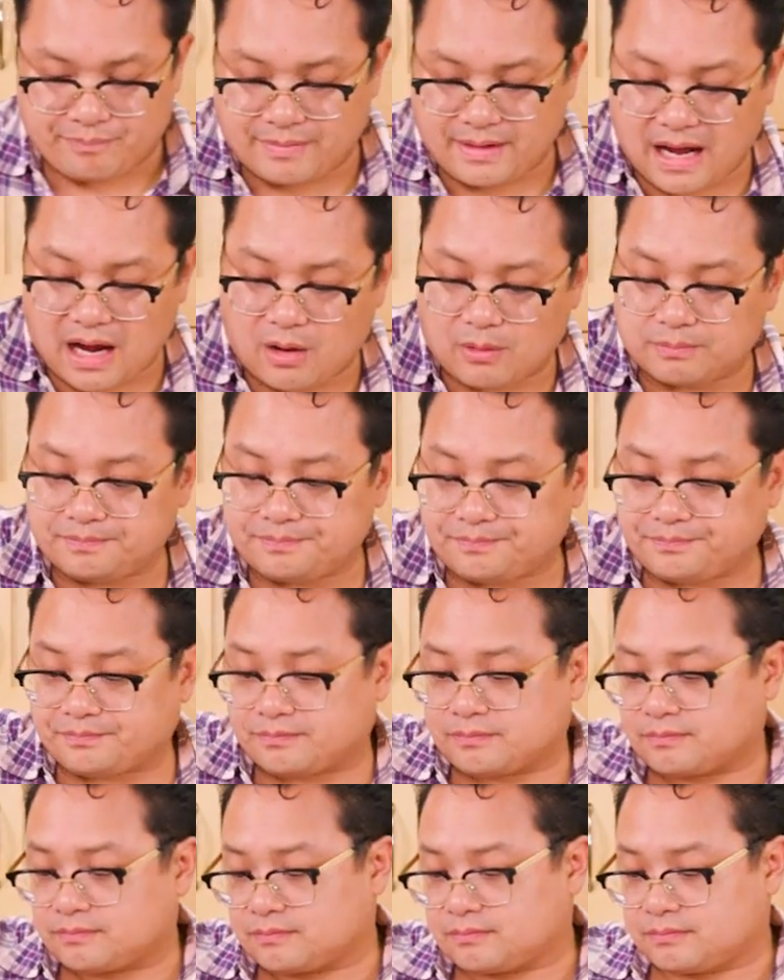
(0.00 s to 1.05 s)
Now,
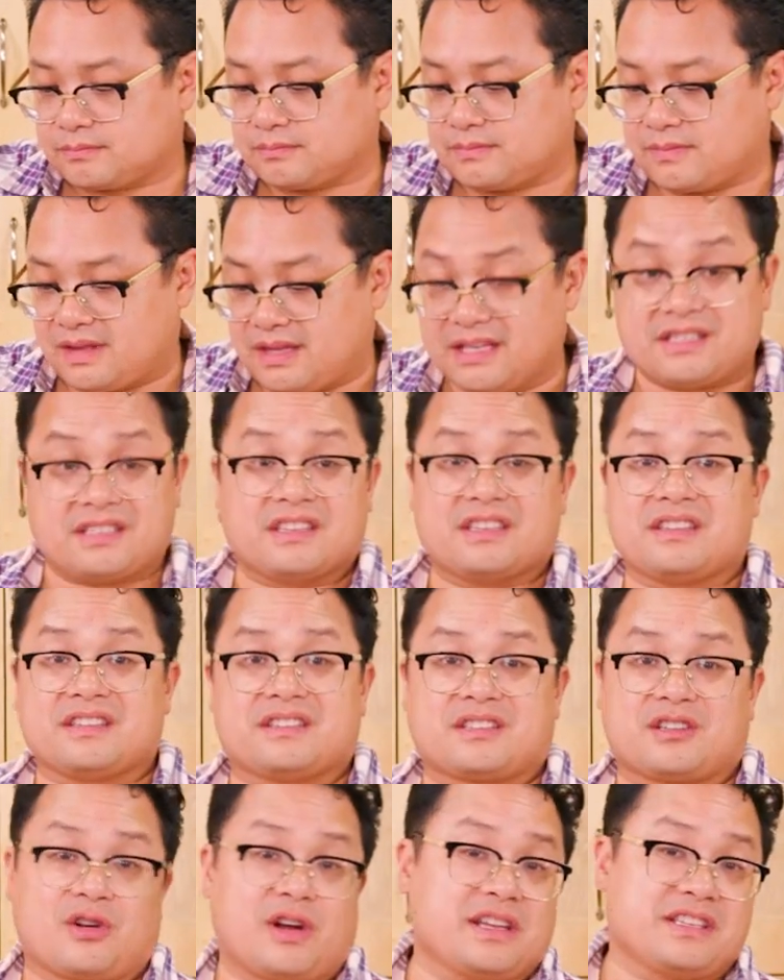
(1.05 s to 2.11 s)
this
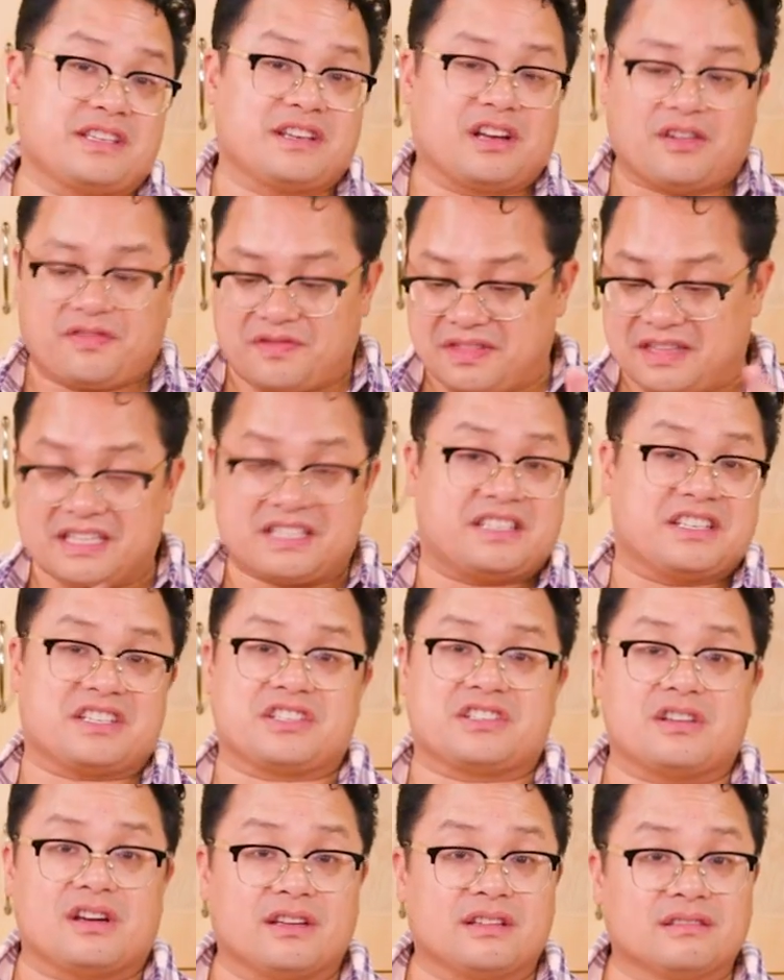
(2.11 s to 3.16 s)
is crazy enough, this dish
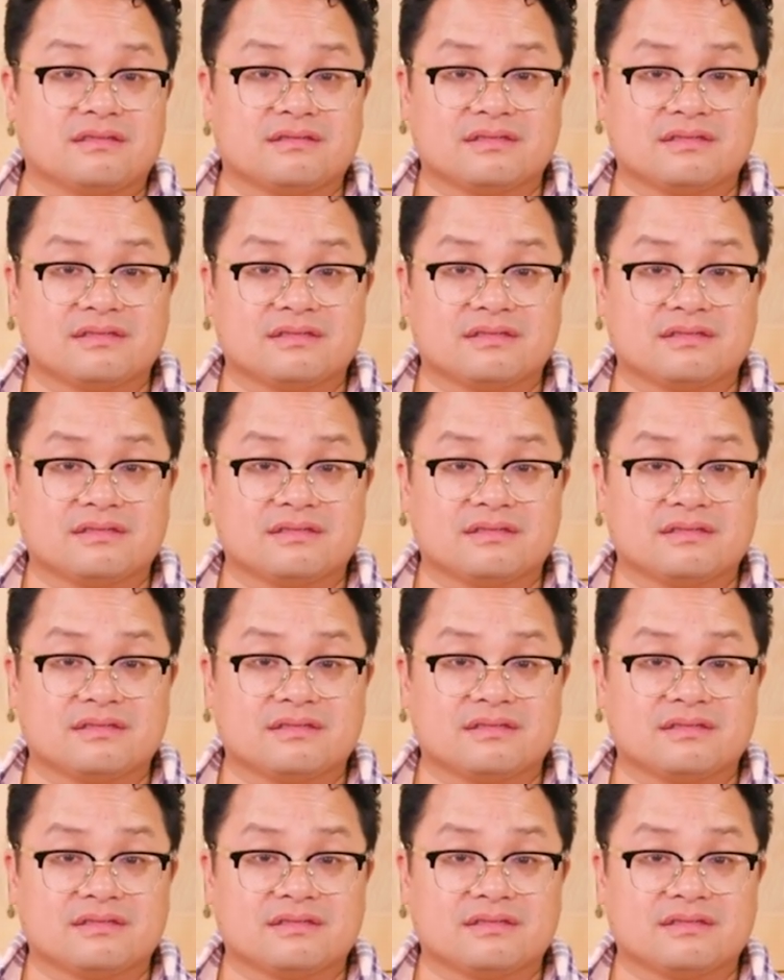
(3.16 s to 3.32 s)
is done.